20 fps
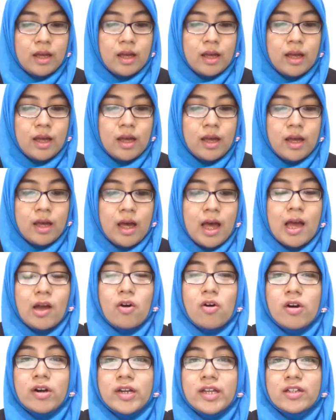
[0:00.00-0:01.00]

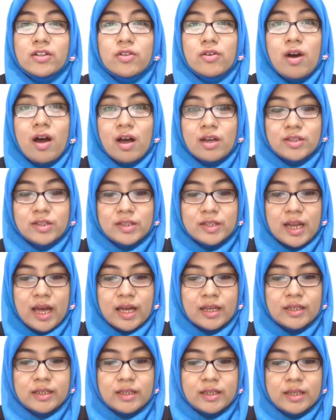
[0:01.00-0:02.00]
according to
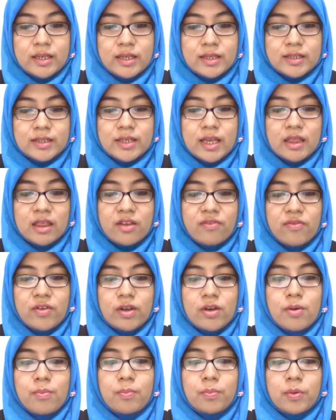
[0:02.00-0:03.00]
Hosnan,
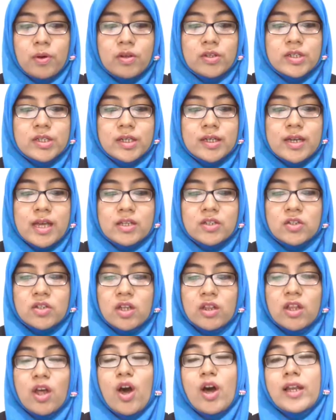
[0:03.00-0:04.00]
scientific approach does
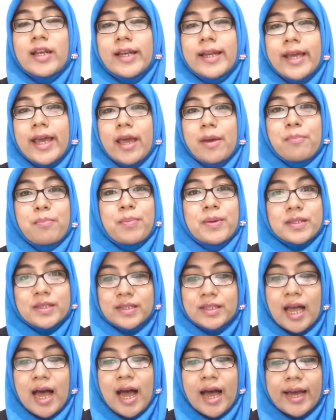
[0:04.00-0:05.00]
not only
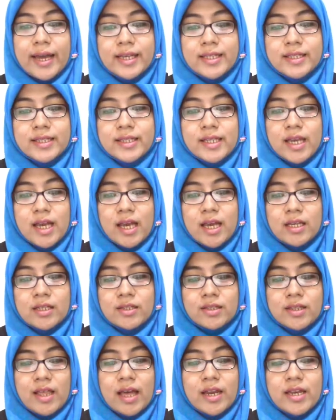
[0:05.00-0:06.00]
emphasize
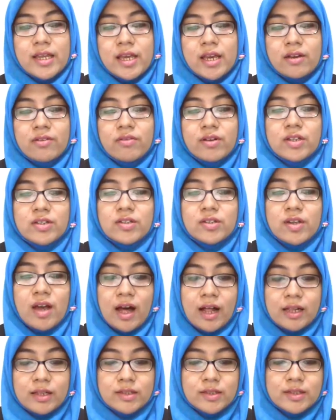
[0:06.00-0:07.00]
studying
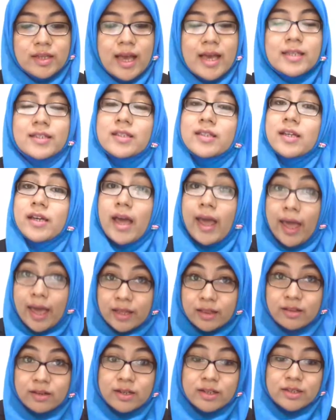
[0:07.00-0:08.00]
results as the
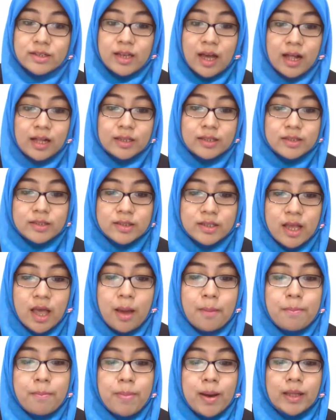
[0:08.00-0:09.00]
end results,
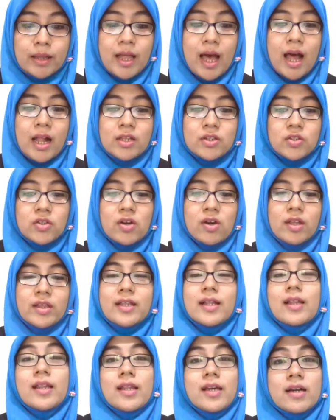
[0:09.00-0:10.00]
but also
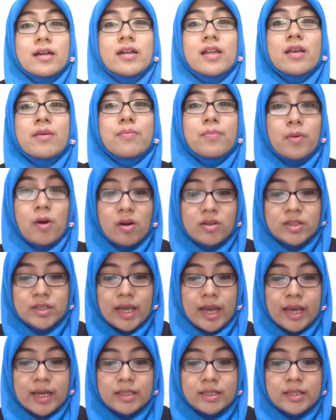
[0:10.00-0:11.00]
the learning
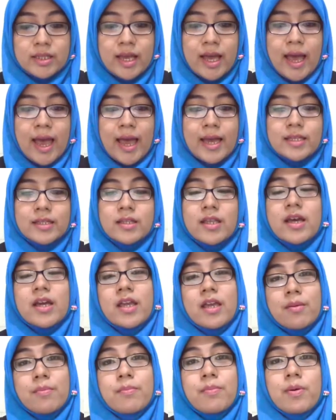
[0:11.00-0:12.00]
process as the
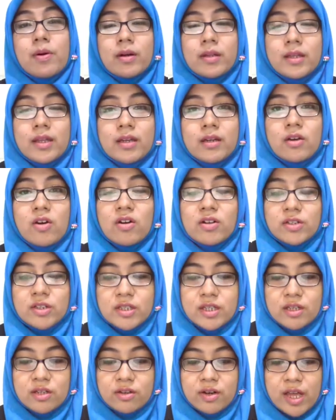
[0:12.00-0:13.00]
important
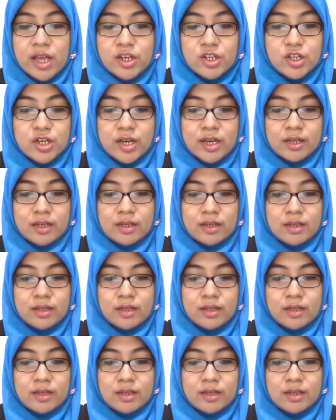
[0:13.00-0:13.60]
consideration.